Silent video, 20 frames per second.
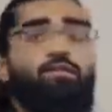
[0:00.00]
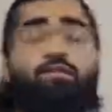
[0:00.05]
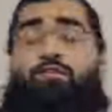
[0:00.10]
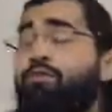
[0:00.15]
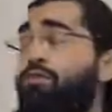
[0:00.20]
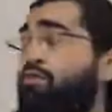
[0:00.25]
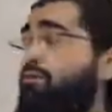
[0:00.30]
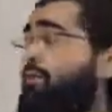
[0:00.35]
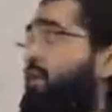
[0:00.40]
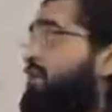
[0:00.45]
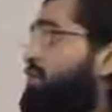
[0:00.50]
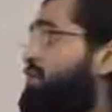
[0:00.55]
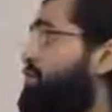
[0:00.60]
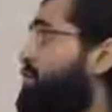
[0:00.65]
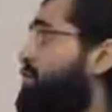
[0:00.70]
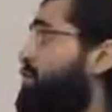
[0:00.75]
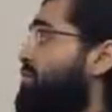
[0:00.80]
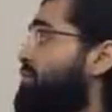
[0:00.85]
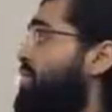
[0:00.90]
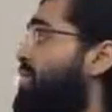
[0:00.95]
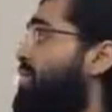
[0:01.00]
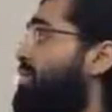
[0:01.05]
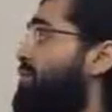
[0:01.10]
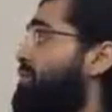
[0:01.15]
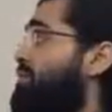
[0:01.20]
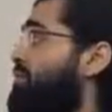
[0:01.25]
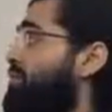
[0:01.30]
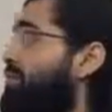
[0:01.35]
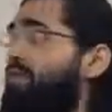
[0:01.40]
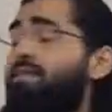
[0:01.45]
Do you know
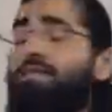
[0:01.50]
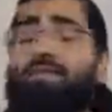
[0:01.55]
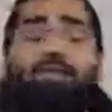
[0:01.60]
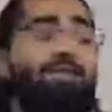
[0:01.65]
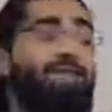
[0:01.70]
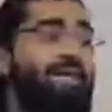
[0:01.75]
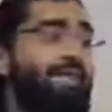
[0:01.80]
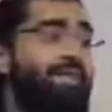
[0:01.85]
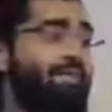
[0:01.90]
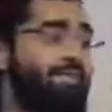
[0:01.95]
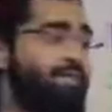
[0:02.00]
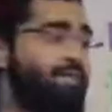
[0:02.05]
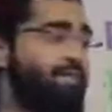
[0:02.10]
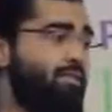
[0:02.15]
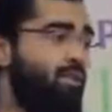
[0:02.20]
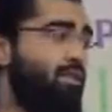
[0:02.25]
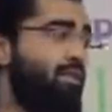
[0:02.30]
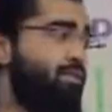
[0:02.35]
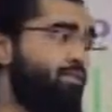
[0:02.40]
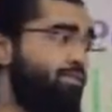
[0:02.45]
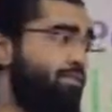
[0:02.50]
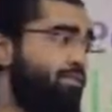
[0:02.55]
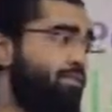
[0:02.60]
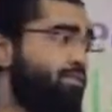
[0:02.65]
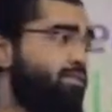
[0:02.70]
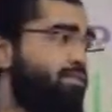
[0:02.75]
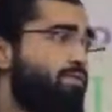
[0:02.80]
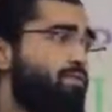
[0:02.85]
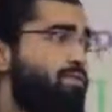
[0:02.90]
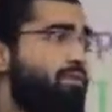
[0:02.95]
that the DNA itself
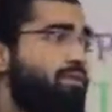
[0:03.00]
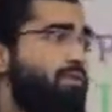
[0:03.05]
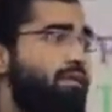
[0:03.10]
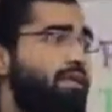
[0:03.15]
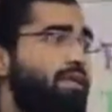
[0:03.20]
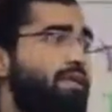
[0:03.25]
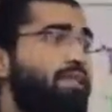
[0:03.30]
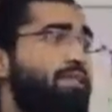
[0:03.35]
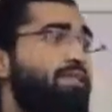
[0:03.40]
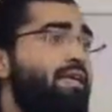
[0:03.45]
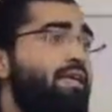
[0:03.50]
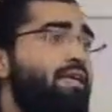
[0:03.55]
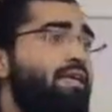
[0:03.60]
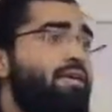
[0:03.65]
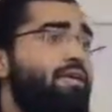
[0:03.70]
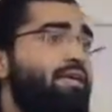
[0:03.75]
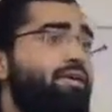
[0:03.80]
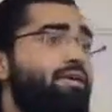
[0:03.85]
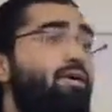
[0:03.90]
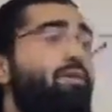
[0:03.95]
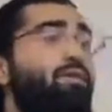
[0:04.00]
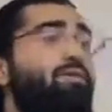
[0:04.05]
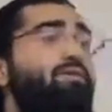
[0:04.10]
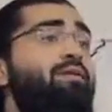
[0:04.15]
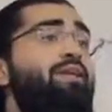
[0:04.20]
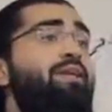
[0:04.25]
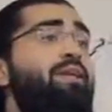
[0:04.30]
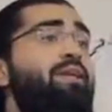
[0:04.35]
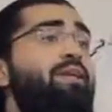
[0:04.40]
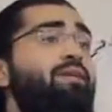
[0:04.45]
is not
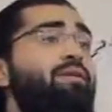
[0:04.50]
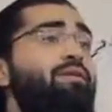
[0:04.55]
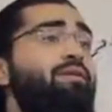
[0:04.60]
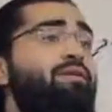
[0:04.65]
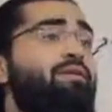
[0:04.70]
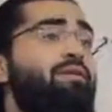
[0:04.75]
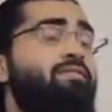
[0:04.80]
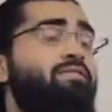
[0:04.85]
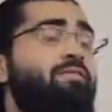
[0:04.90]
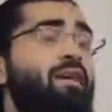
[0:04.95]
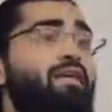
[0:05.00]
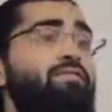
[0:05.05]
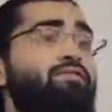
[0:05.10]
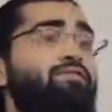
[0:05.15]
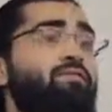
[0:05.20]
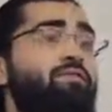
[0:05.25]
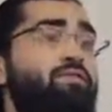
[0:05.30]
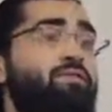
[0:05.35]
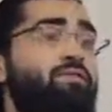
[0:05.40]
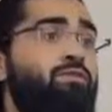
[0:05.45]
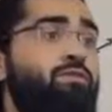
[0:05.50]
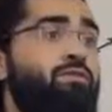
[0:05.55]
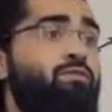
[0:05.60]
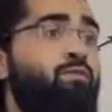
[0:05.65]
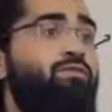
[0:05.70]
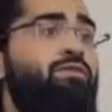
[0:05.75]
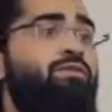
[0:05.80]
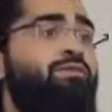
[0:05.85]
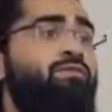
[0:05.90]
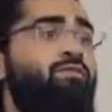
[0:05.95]
only a device which
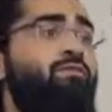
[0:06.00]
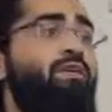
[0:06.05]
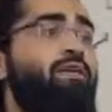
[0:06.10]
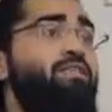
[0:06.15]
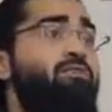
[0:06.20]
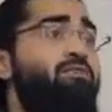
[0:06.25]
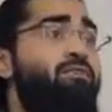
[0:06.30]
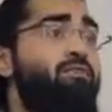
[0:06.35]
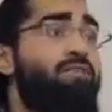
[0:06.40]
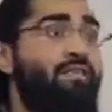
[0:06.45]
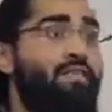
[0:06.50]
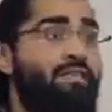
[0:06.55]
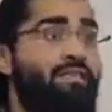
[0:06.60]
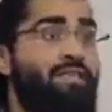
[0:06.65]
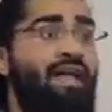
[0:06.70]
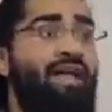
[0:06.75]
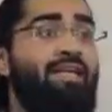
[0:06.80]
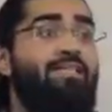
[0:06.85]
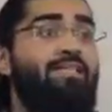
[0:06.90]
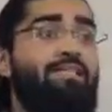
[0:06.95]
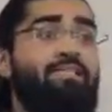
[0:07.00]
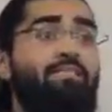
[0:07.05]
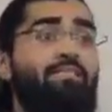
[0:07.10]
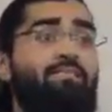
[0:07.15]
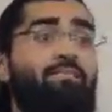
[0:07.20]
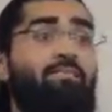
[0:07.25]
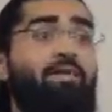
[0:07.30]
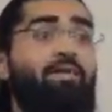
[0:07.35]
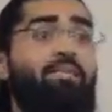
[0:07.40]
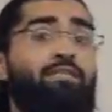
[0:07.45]
stores information, which contains this
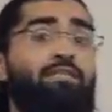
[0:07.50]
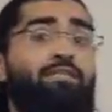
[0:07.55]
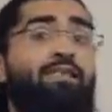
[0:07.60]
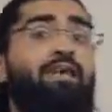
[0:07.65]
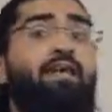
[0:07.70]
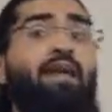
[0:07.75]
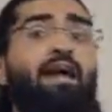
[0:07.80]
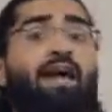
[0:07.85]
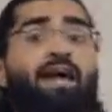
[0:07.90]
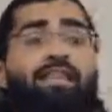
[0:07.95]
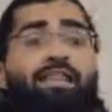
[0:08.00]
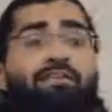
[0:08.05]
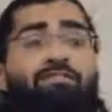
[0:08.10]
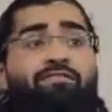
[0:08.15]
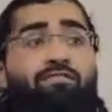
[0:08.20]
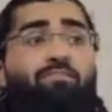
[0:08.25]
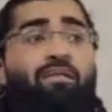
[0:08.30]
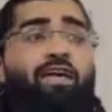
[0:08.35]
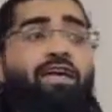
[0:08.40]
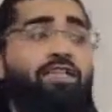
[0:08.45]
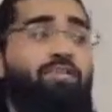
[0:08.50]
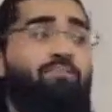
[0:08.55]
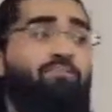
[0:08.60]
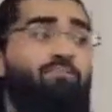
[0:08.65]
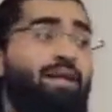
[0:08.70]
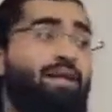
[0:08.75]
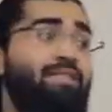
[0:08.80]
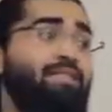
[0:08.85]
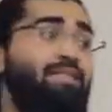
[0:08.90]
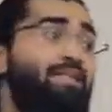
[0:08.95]
information. And the information
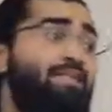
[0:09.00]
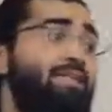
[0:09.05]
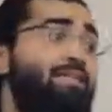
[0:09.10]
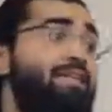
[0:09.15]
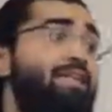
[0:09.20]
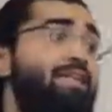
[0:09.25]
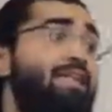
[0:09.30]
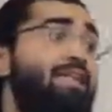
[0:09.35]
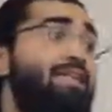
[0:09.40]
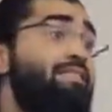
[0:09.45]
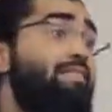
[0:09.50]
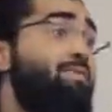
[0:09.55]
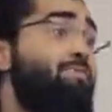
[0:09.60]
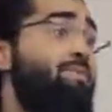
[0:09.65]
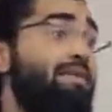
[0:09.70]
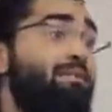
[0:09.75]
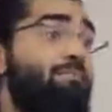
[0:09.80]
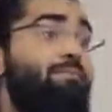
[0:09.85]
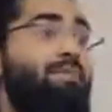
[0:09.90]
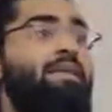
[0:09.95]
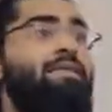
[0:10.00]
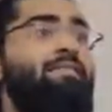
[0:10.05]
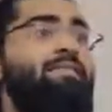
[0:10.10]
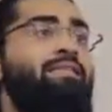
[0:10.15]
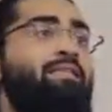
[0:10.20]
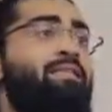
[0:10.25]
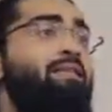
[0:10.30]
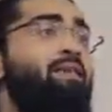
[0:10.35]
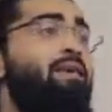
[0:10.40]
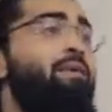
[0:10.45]
present in DNA is something
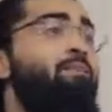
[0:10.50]
amazing.